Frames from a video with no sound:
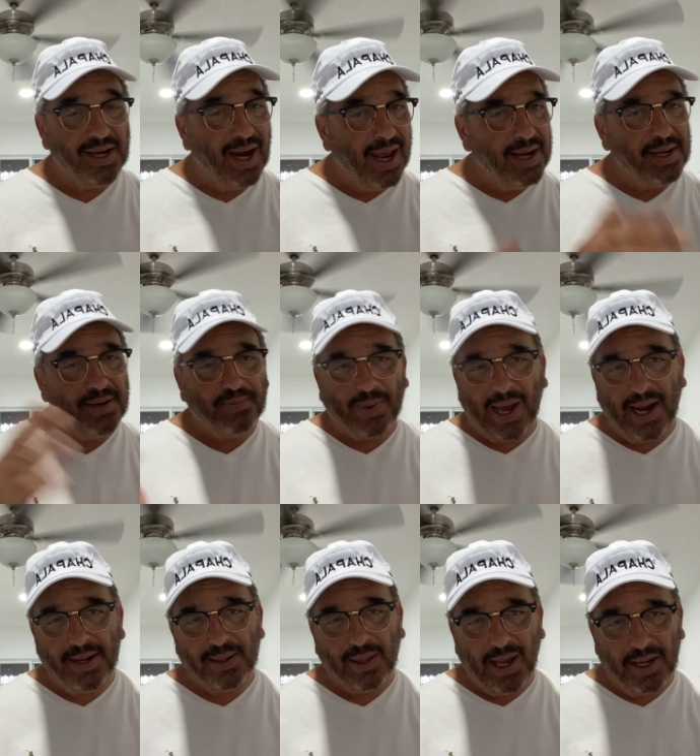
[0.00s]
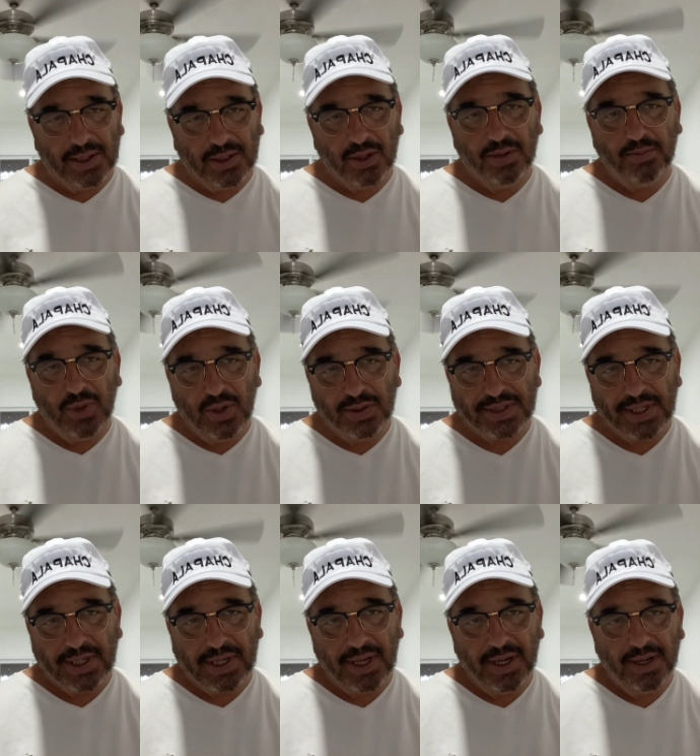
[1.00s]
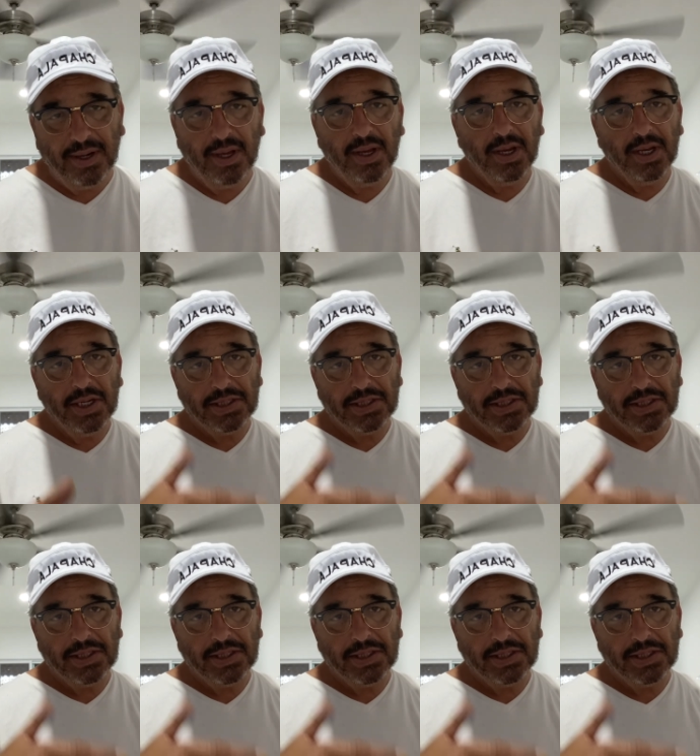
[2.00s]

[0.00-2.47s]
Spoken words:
And I did find a lot of good music in